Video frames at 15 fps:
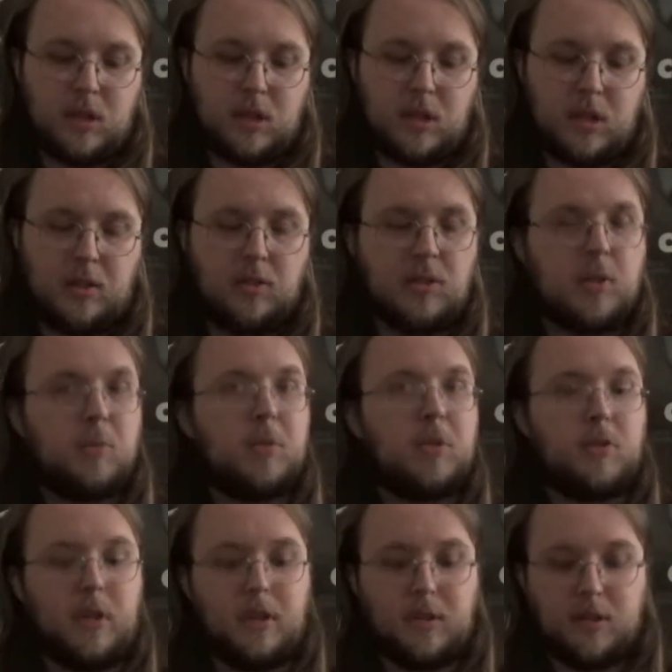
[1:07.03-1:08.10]
He was the Blue
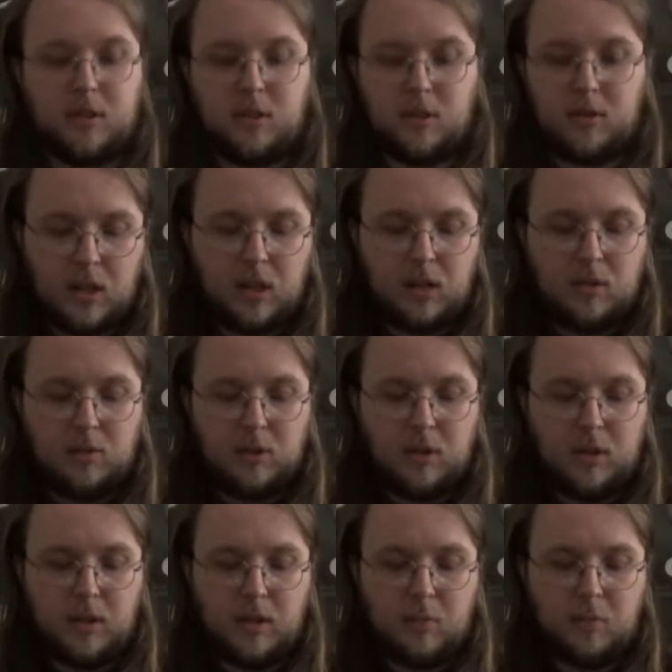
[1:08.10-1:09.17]
Ranger. Ludi
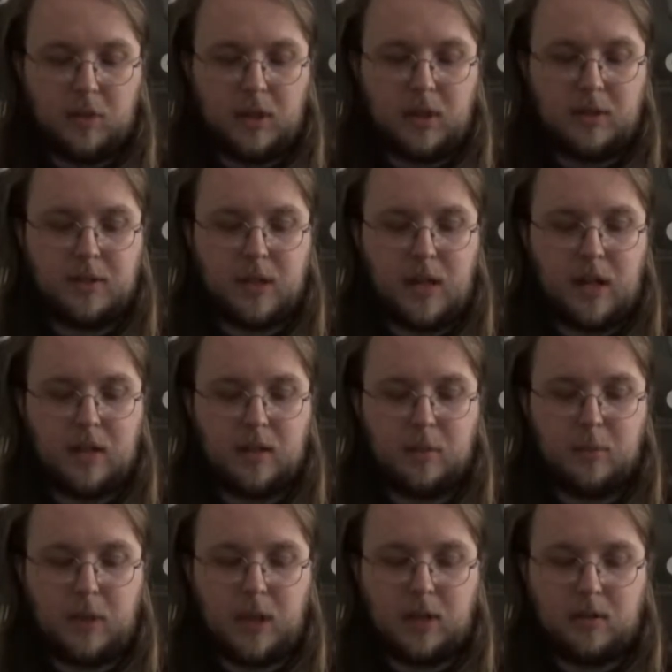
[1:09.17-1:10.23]
Lin played Zack, the
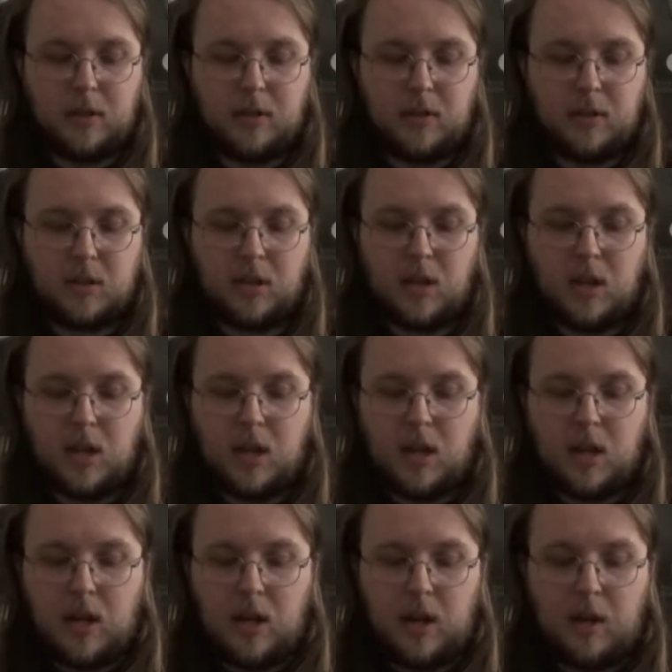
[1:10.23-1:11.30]
Black Ranger.
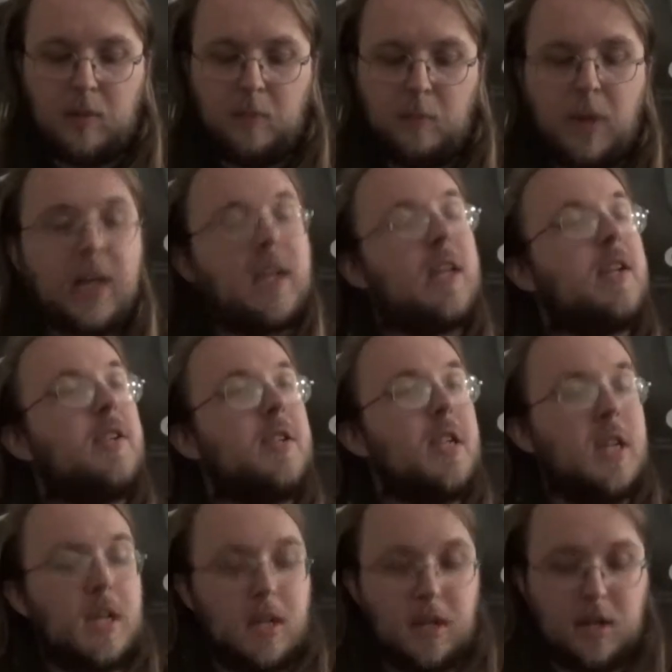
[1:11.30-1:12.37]
And Becky
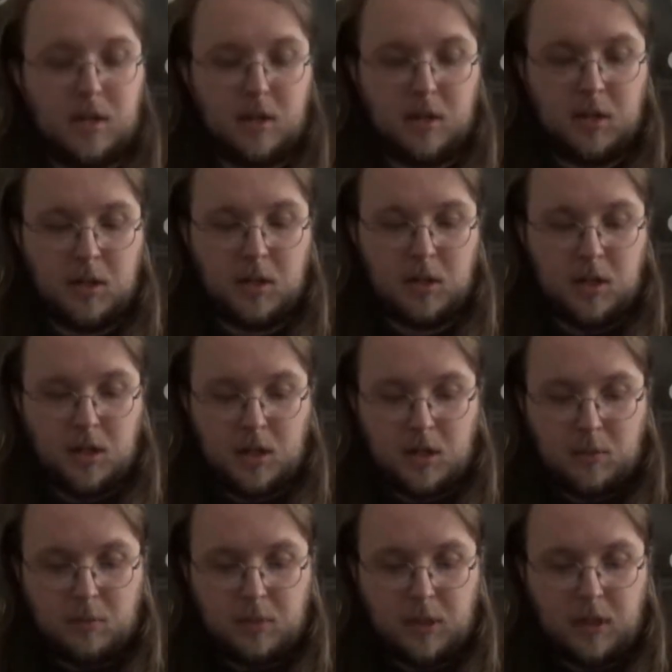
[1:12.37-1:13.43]
G
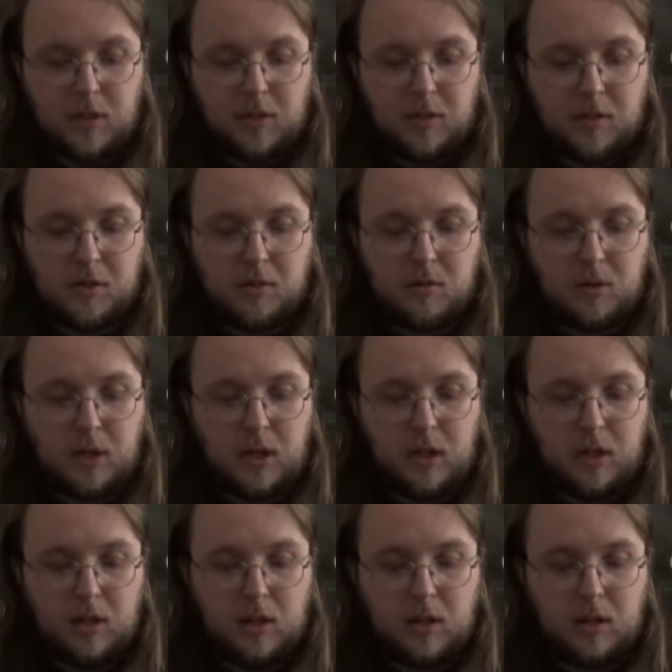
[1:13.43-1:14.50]
played
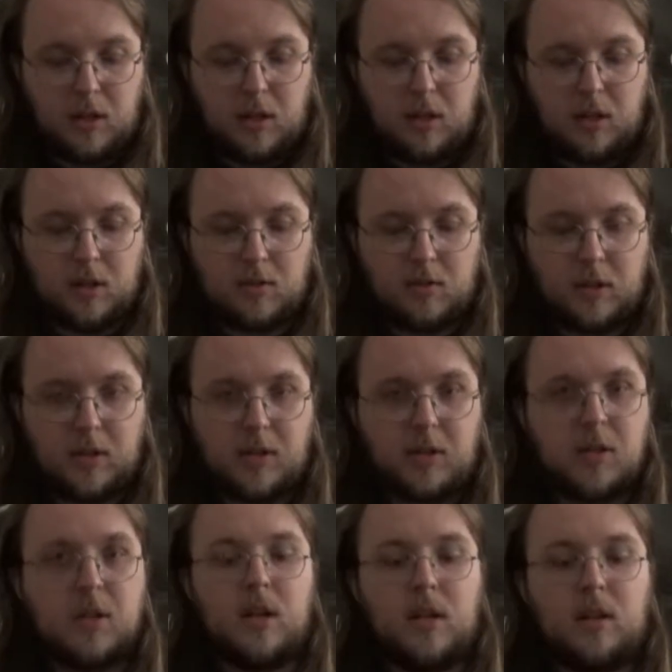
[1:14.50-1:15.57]
Trini, the Yellow
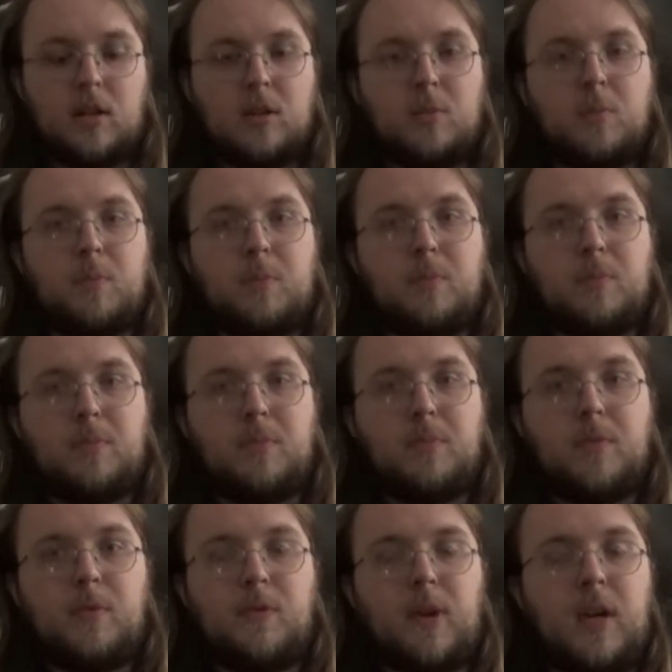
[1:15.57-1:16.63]
Ranger. They're all
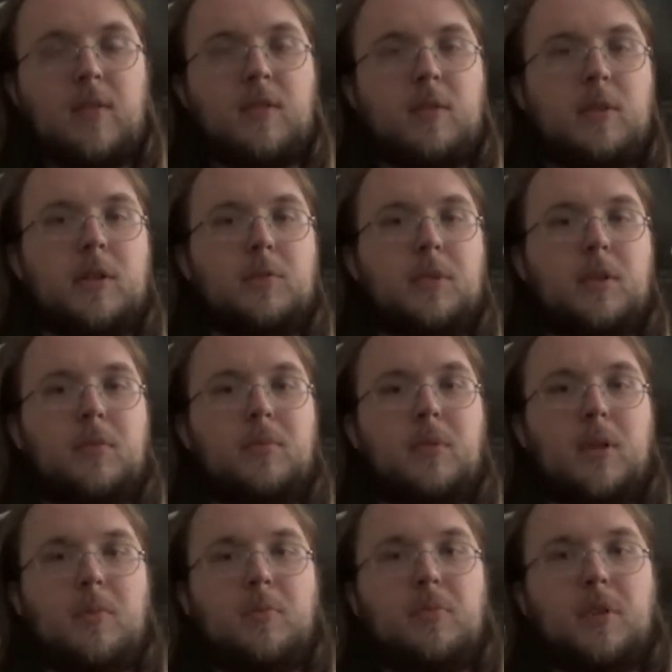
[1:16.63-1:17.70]
fine for the most part,
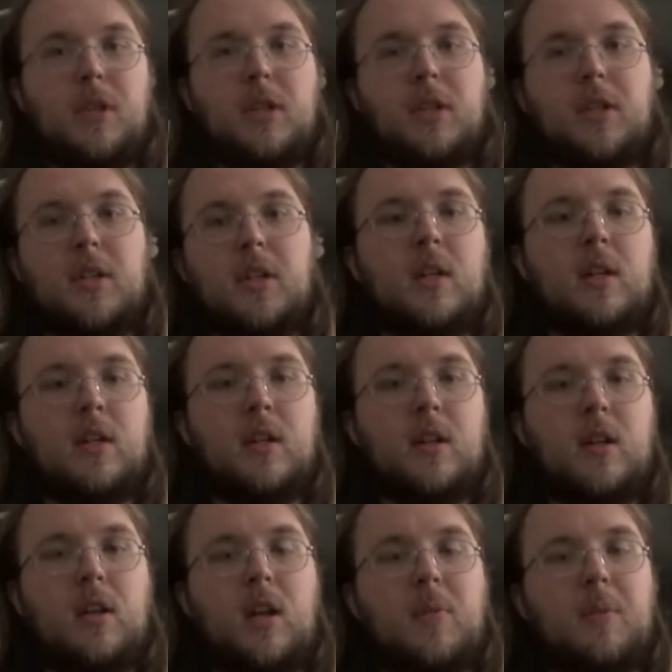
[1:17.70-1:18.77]
but pretty good.
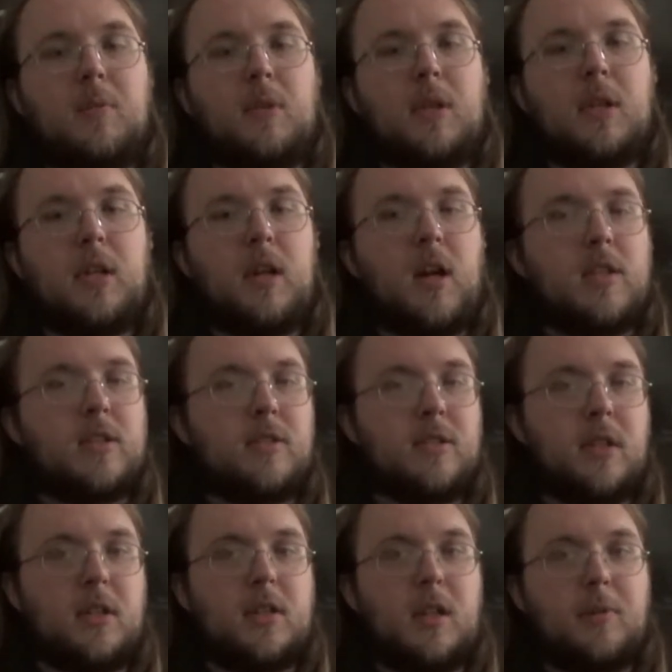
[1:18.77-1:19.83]
Not gonna be winning any Oscars
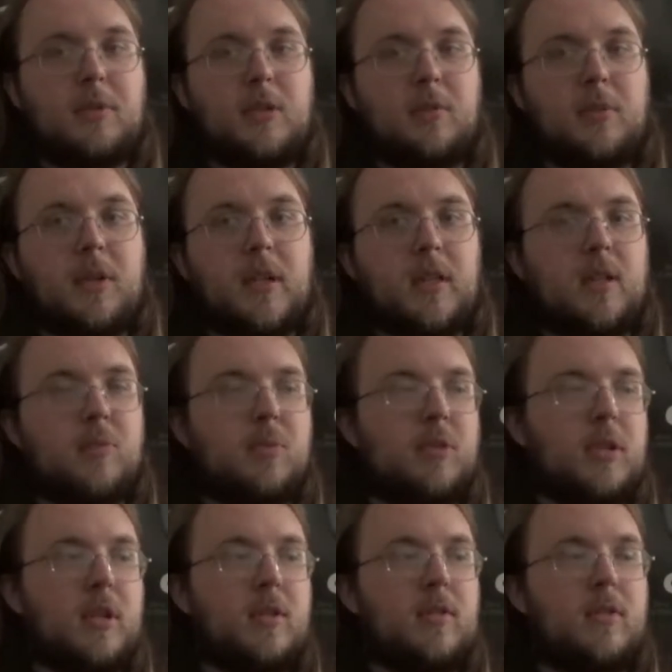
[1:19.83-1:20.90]
anytime soon, but I thought they were
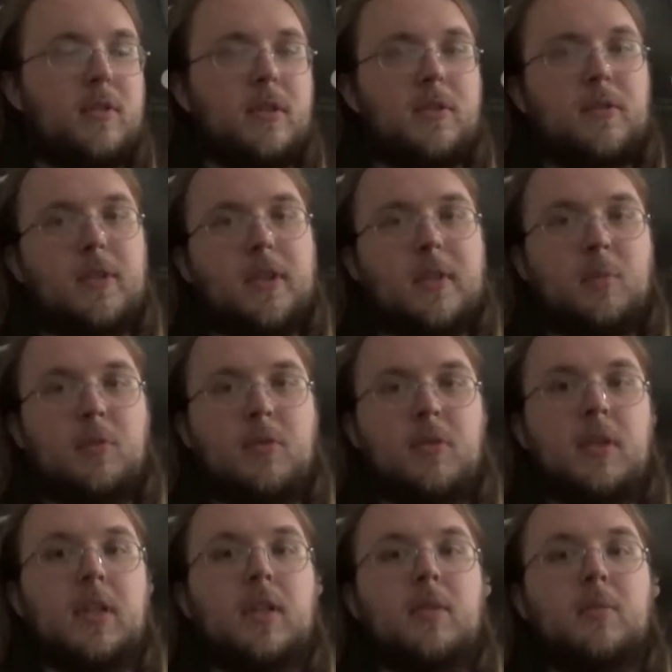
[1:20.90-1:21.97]
pretty good for this
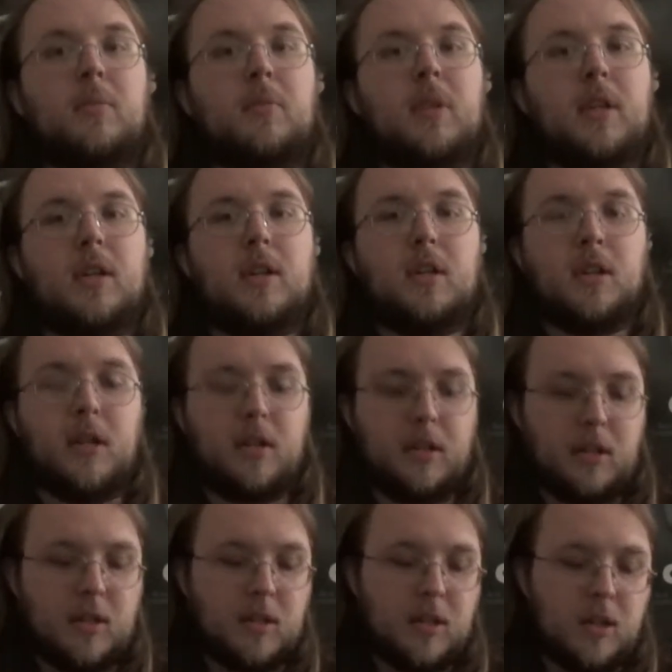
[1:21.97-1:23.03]
movie. They did good, I
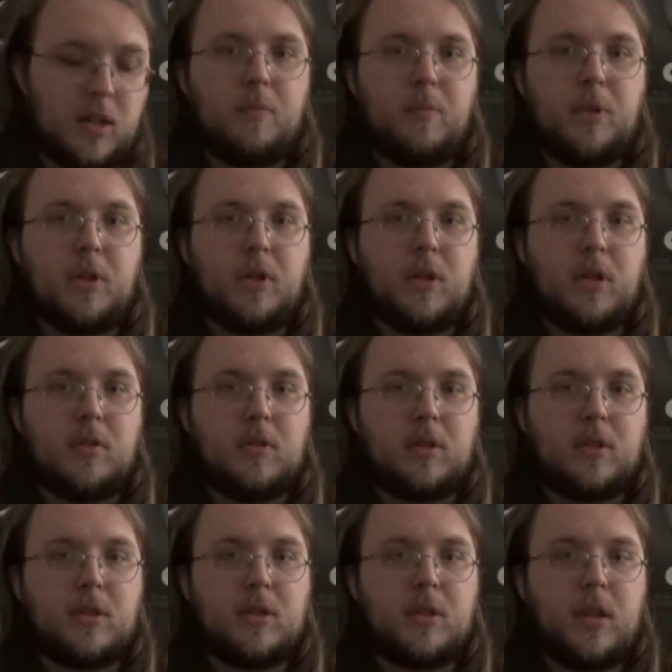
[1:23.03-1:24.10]
think. Billy was a
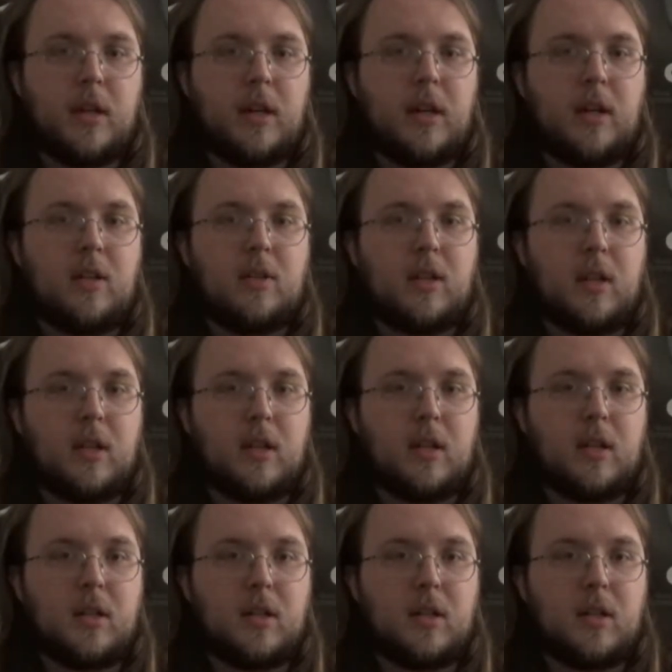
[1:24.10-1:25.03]
standout, and